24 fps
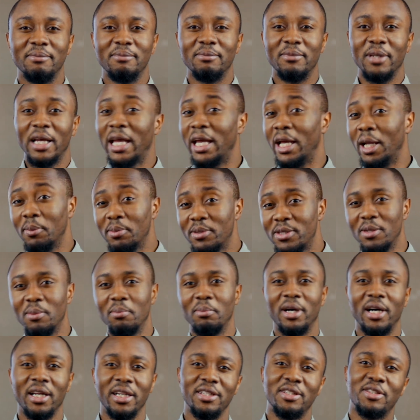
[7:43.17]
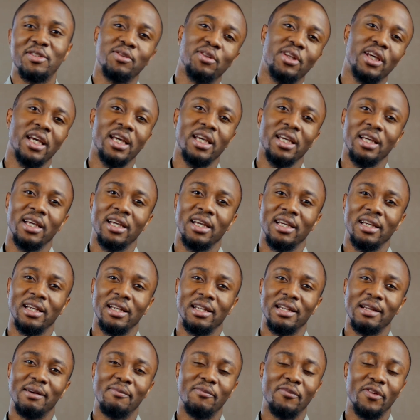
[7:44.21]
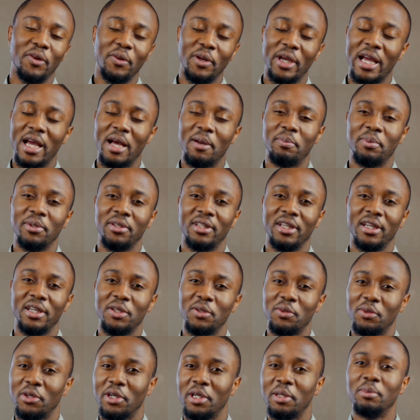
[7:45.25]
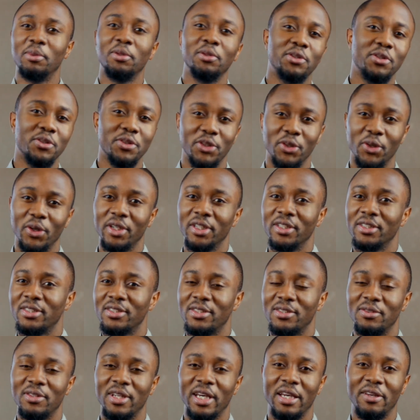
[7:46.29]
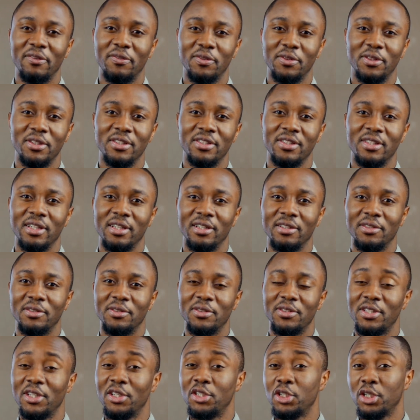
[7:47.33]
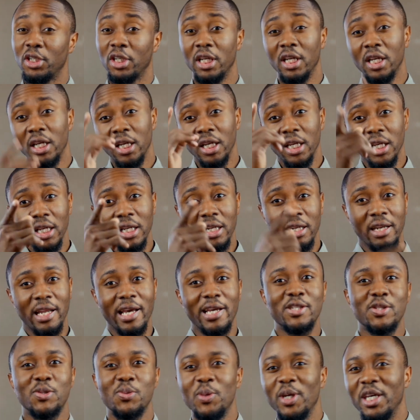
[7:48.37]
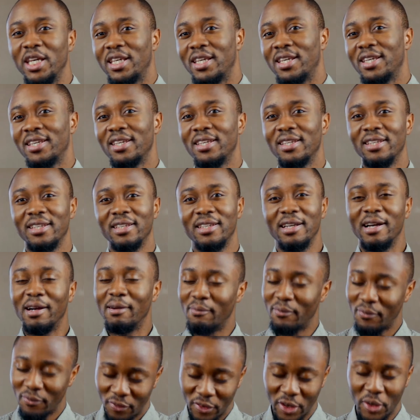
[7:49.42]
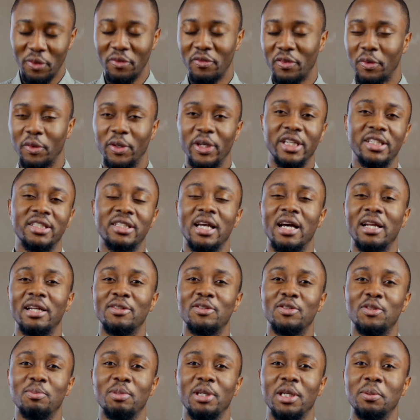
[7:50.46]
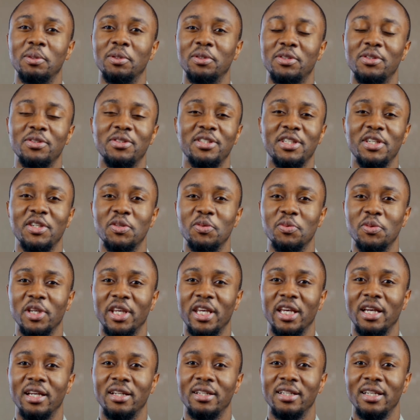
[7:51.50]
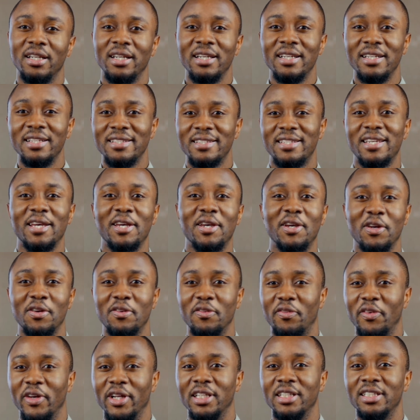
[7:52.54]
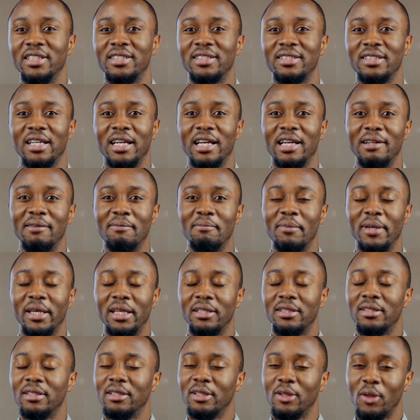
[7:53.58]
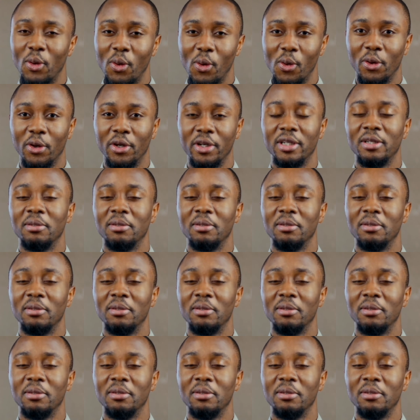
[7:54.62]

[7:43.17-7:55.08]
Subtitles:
helped somebody today. And I'm very happy that you were able to join us today for this other teaching. Next week, I'm very, very excited to be able to see you again. Take care, fellas, and may the Lord